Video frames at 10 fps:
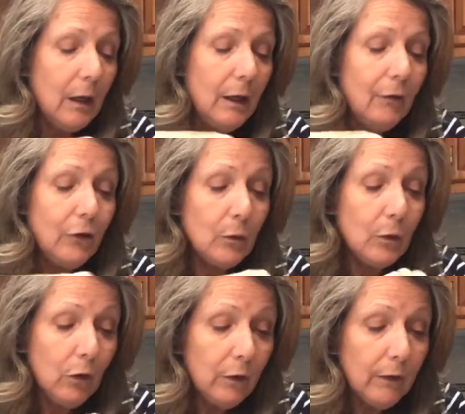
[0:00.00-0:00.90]
if you
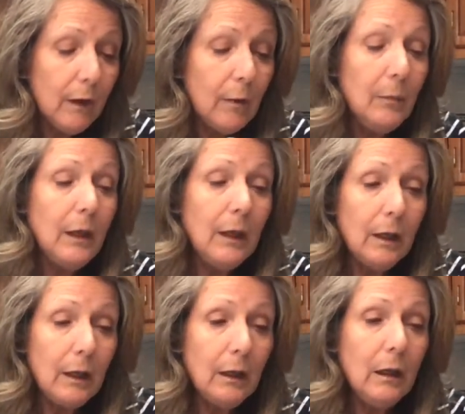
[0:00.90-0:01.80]
cook them
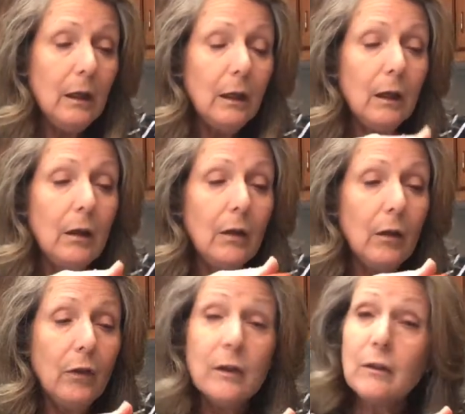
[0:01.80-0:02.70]
in
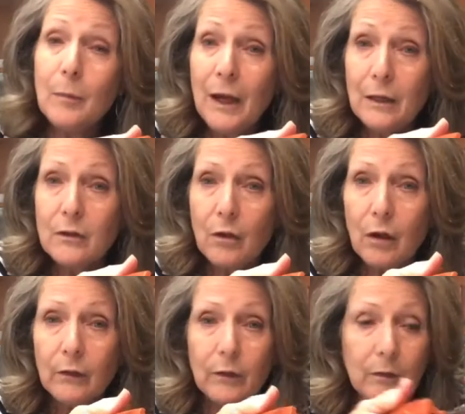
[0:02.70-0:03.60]
the tomato
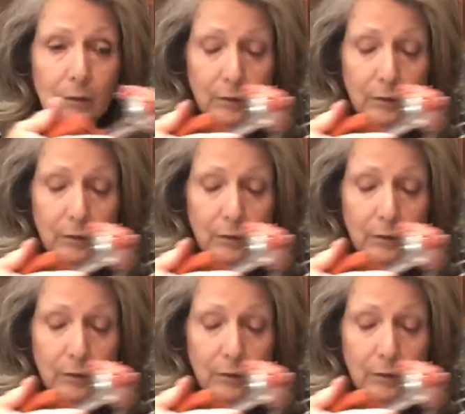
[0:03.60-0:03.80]
sauce,